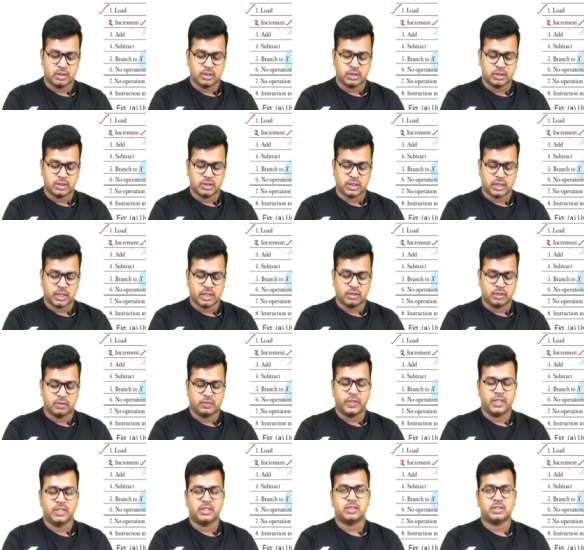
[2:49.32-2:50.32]
second
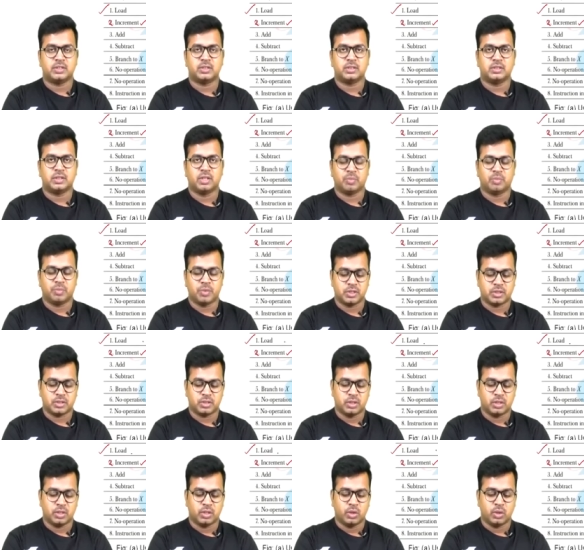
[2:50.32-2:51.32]
phase. That
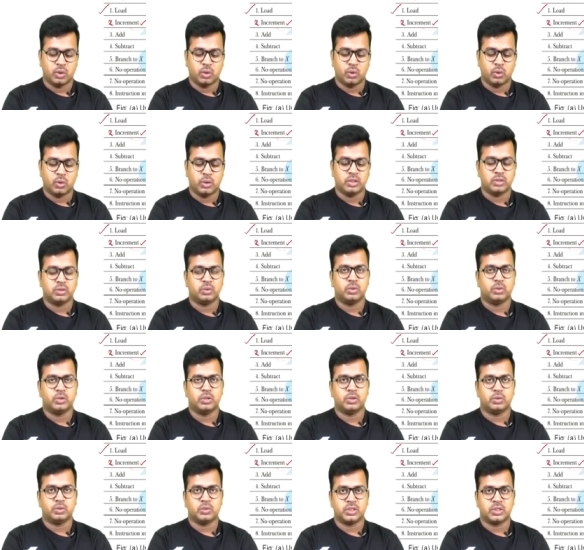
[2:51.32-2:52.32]
means load is
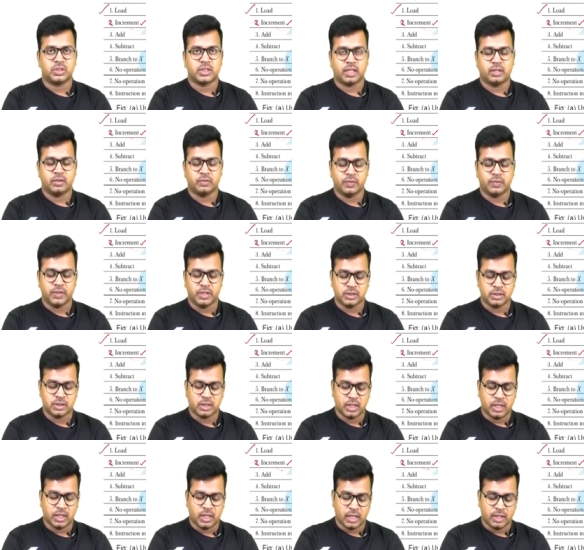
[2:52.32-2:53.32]
going to the second phase
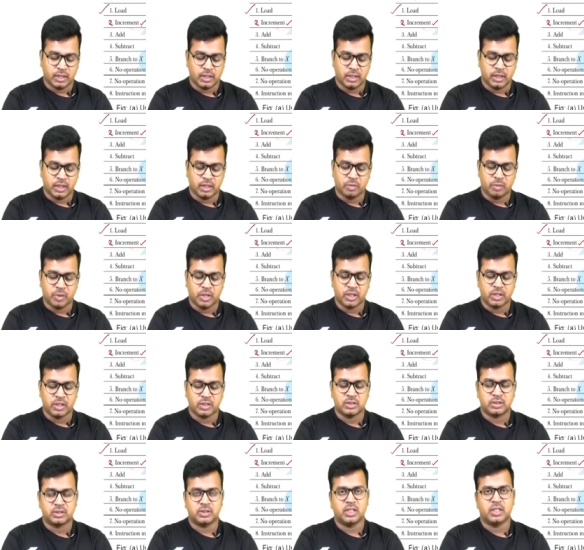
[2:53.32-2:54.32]
and the increment
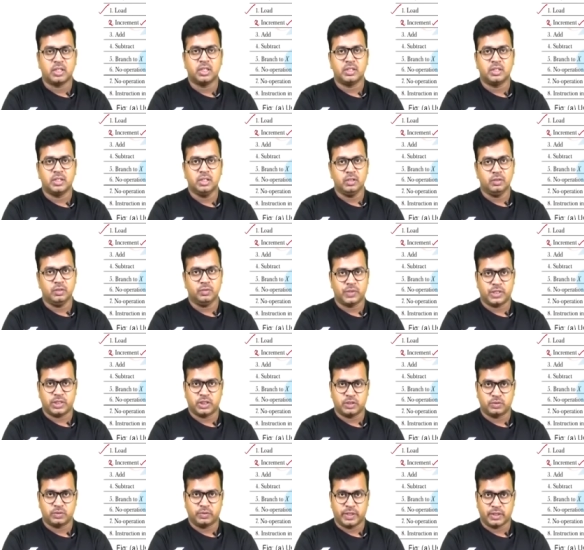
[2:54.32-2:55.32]
is still in the
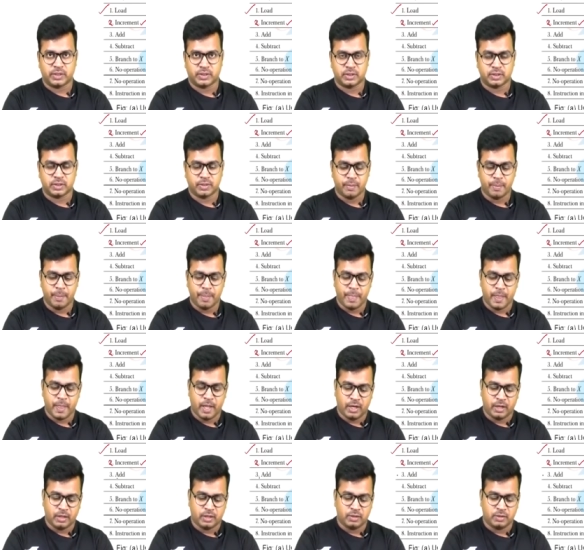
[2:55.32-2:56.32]
first phase.
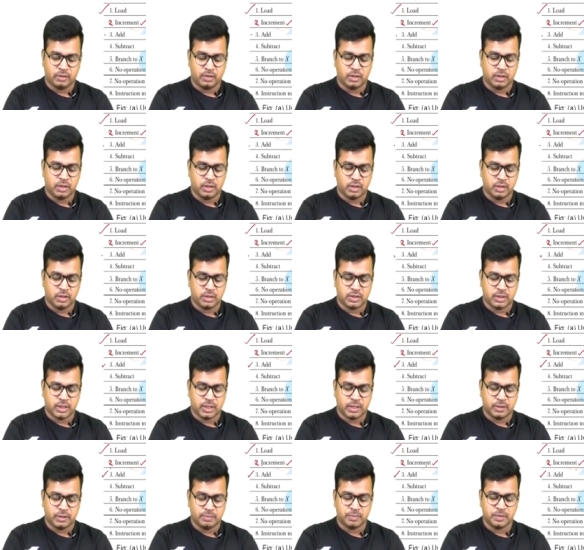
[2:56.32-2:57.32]
And the third
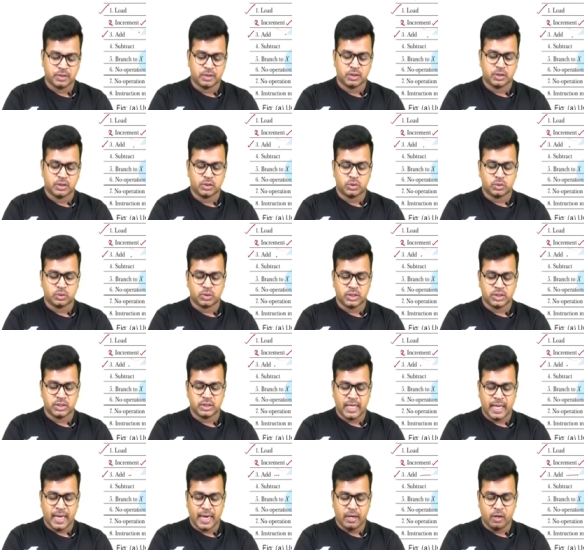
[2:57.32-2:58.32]
step, so this
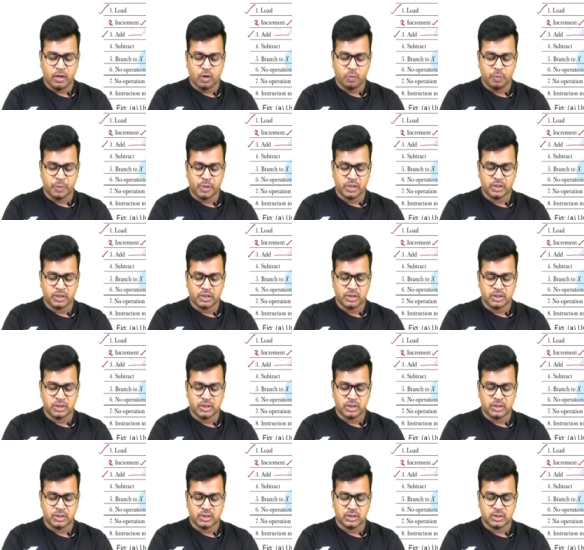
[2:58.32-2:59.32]
add operation
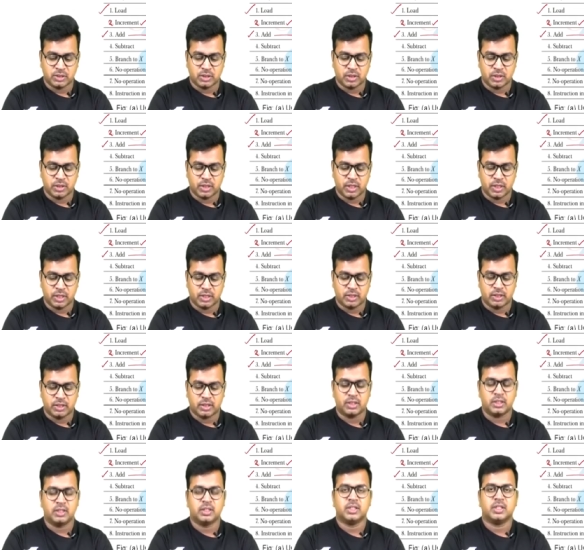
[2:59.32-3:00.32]
is inserted at
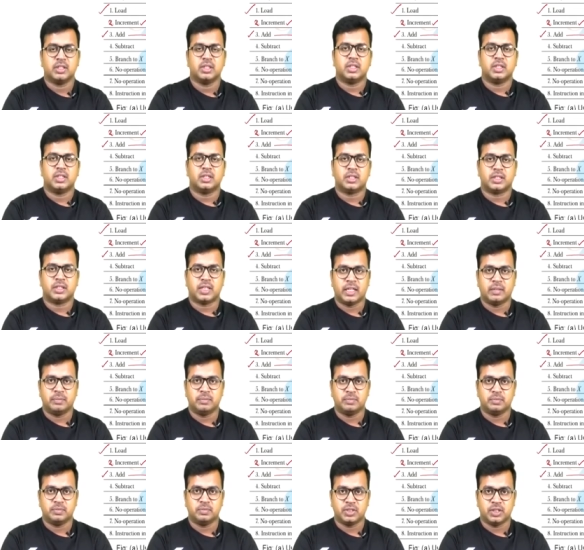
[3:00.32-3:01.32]
the
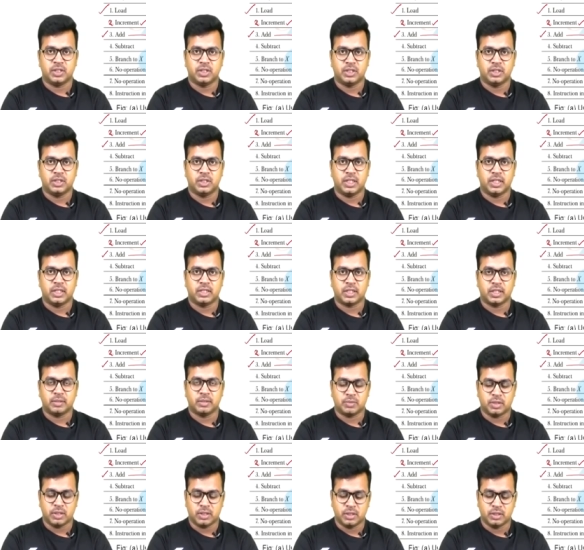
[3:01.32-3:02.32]
delay
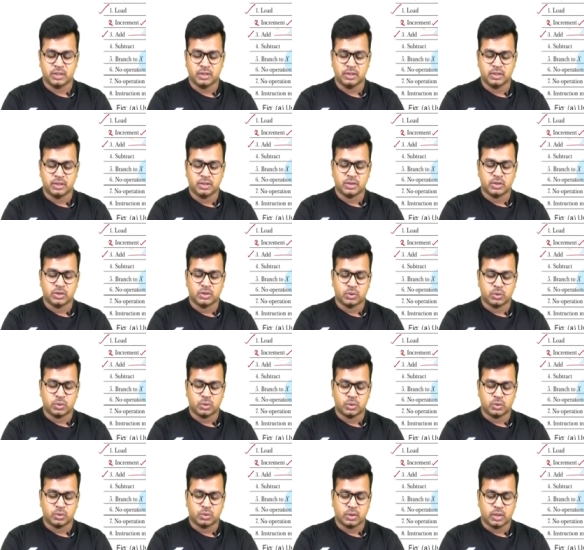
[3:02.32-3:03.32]
time 3.
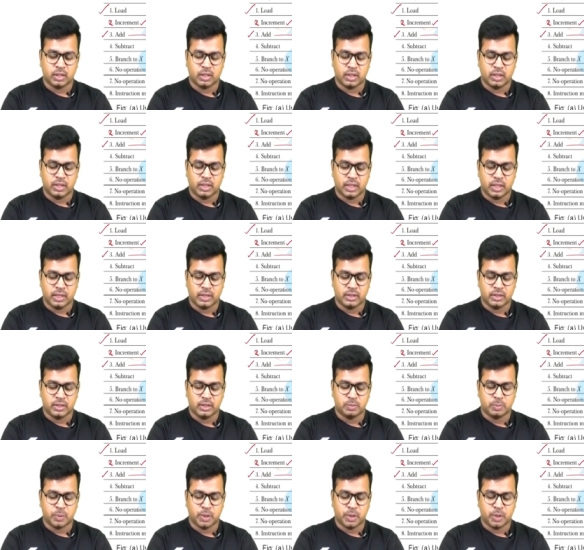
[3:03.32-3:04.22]
So at this